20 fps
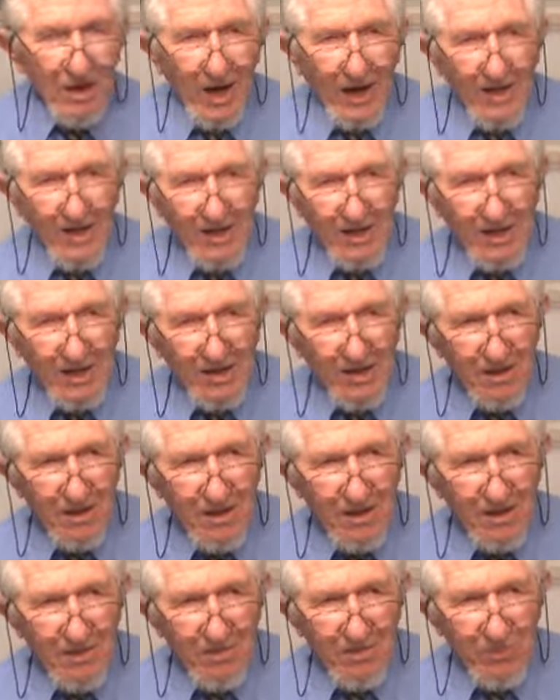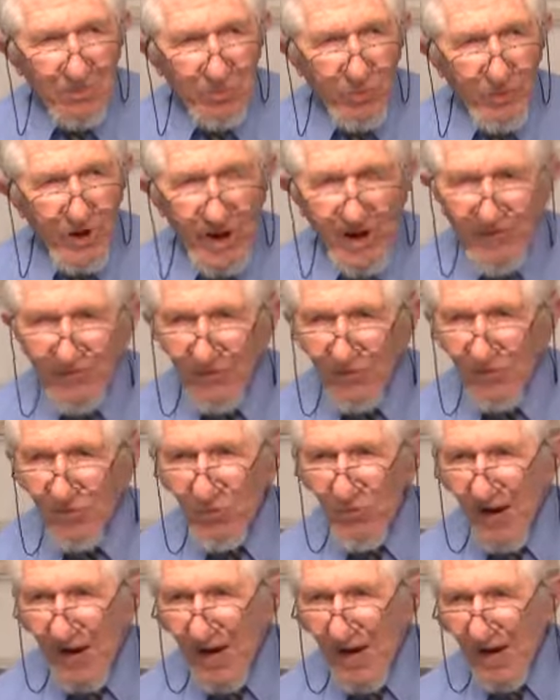I think the prayer for
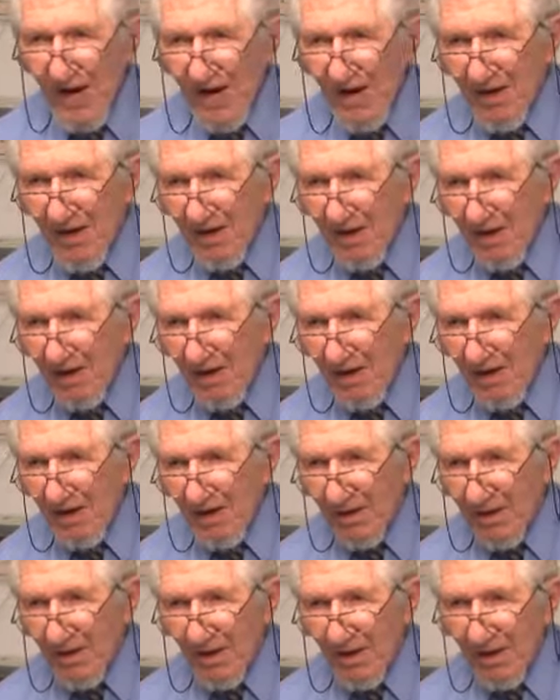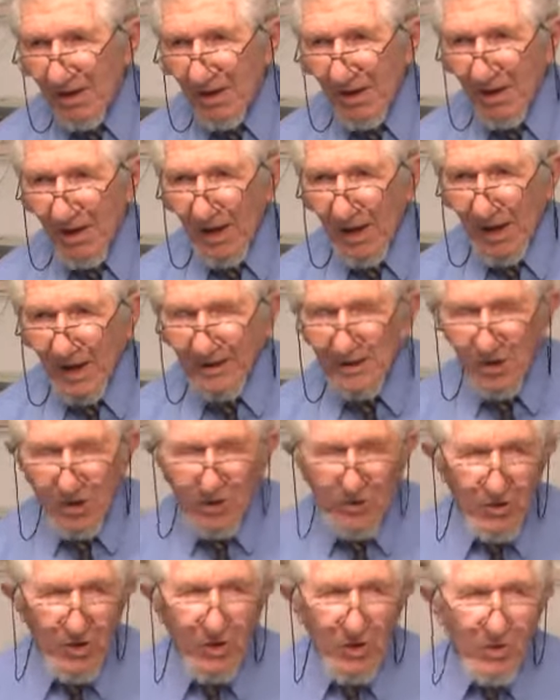rain, I
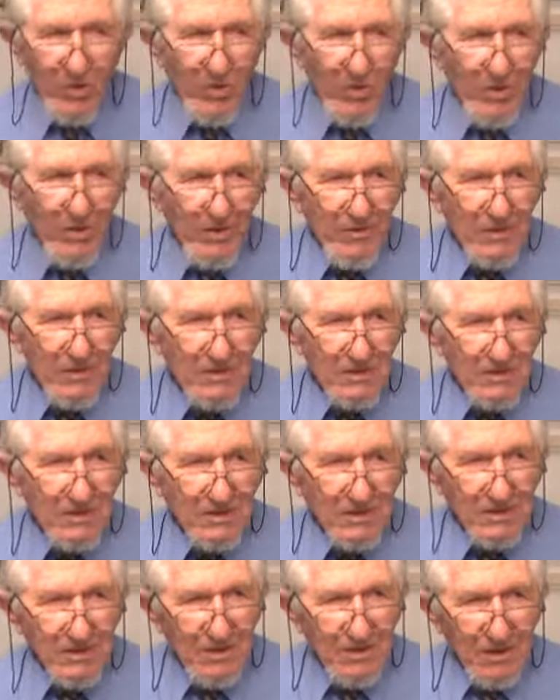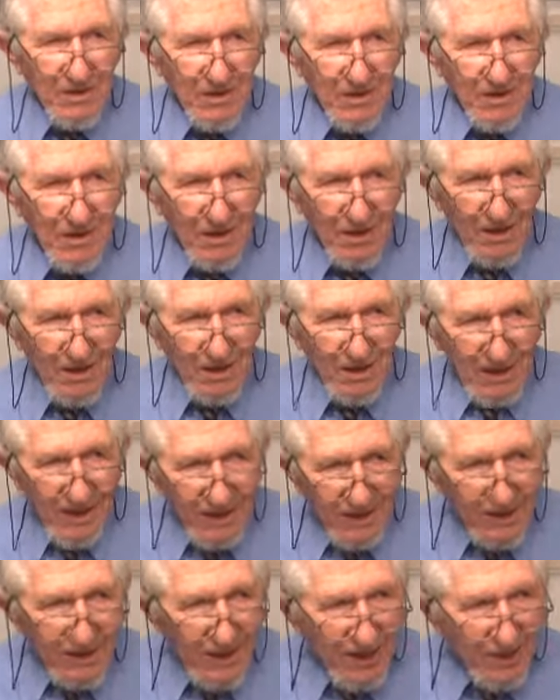don't know whether it's
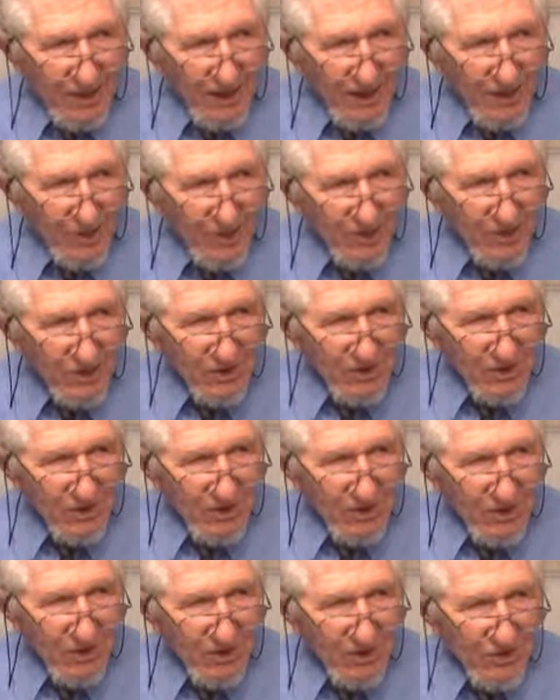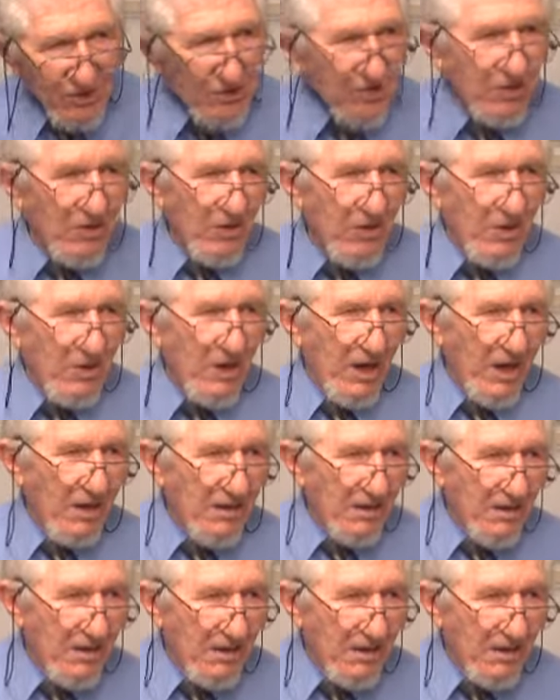linked here with the Sukkot or not.